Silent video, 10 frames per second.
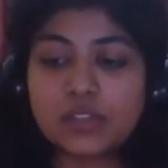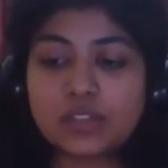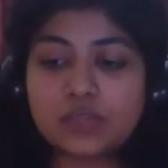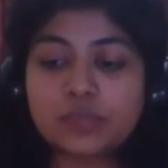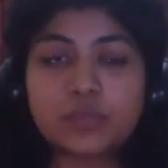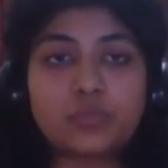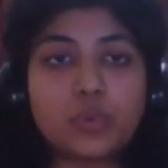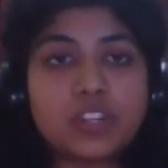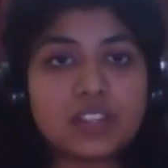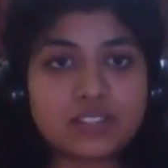So,
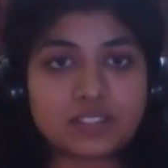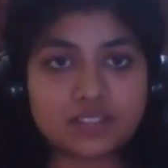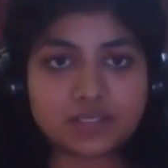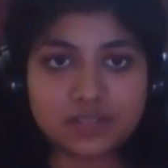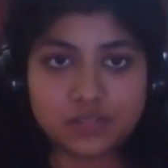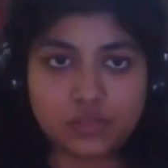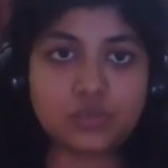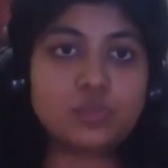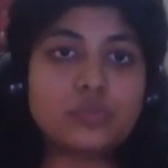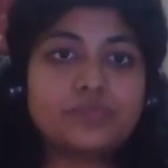what does it
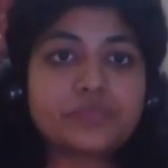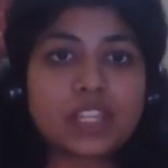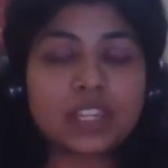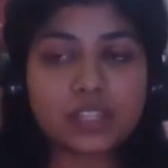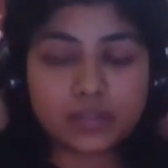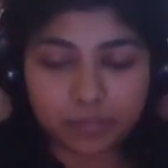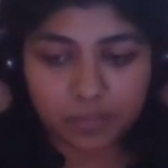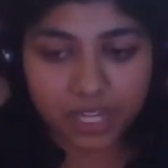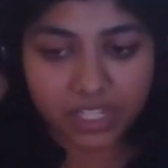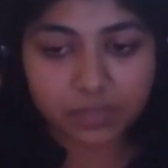do? It
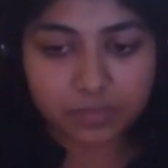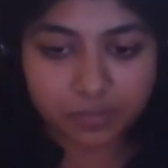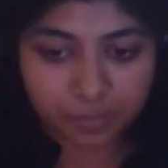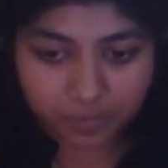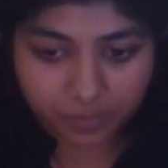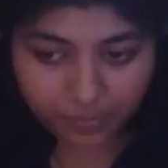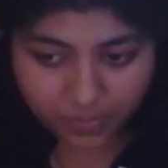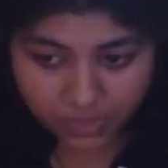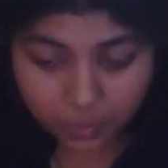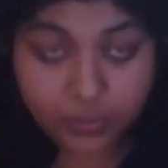made me,
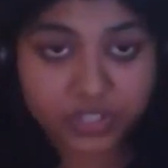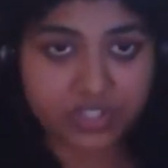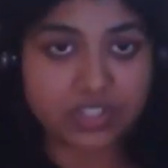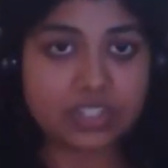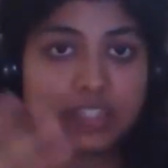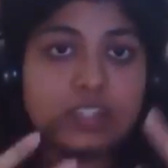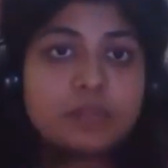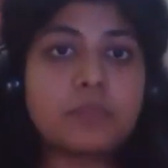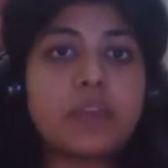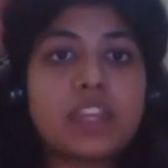so personally,
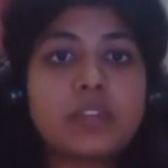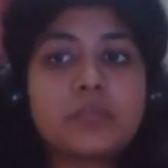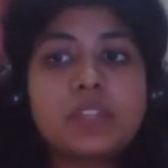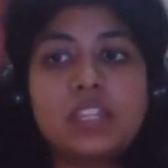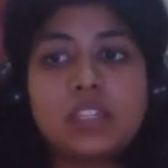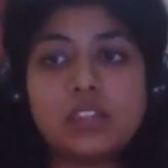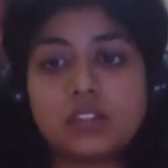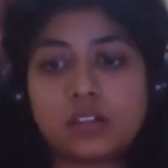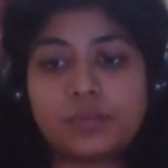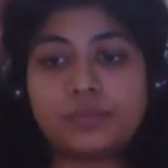it made me
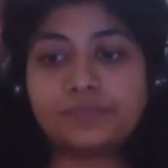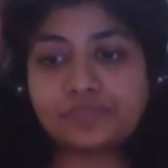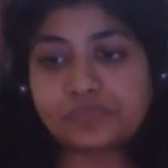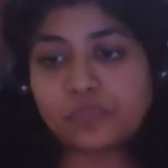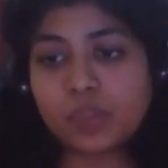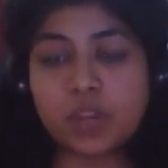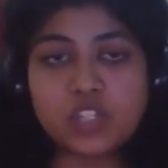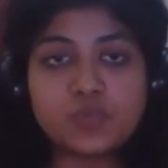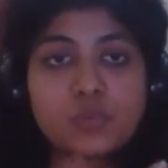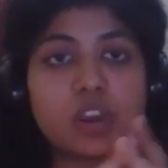
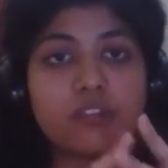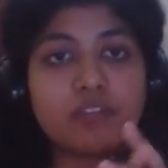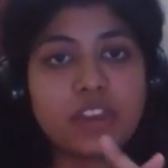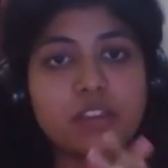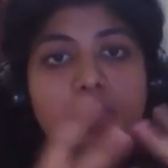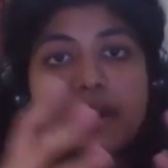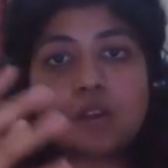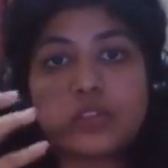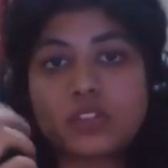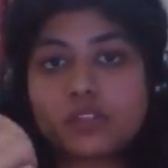much more aware
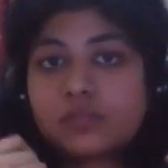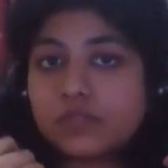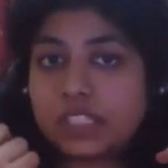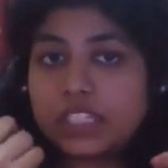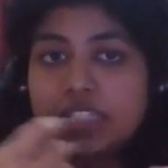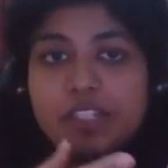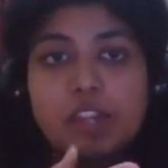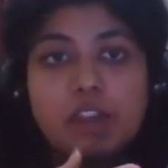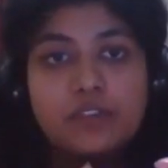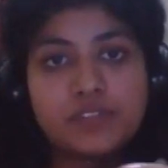about the
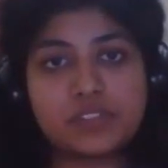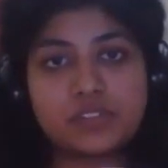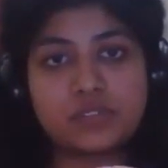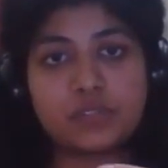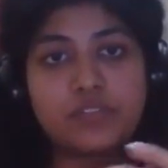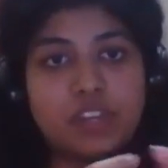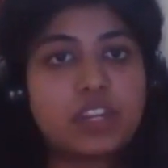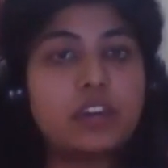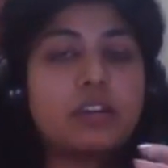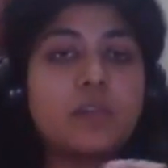crafts of
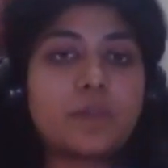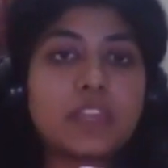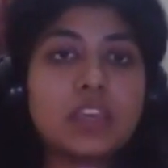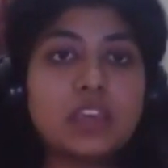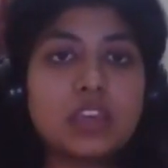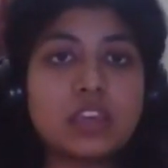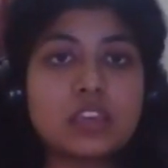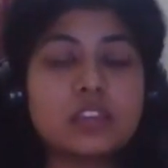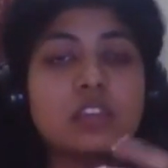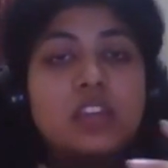India,
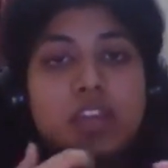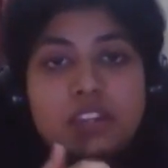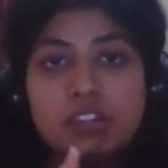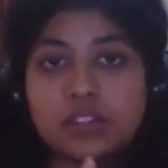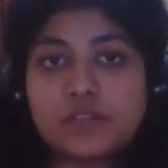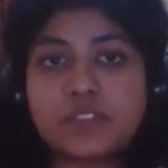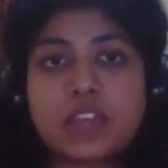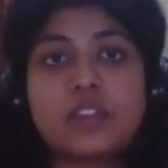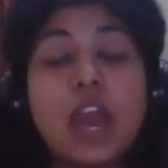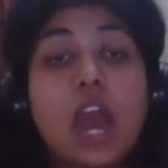the narratives,
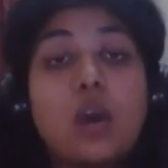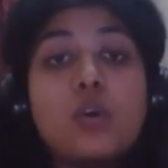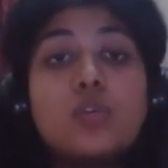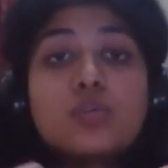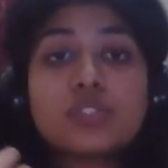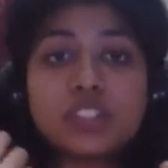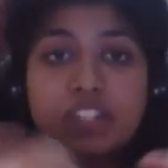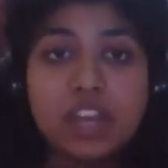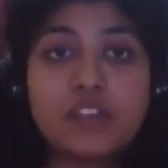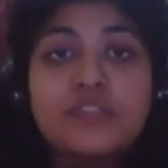and how the
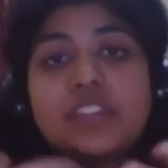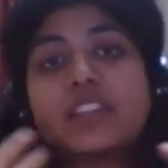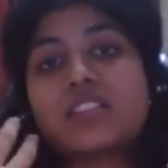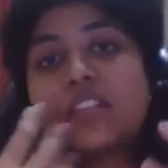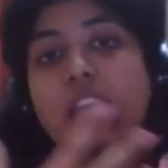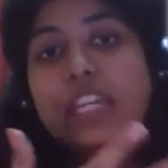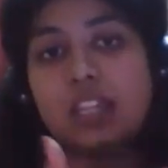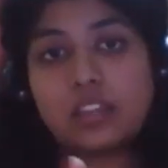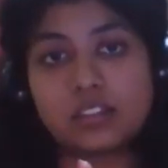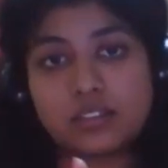craft is dying,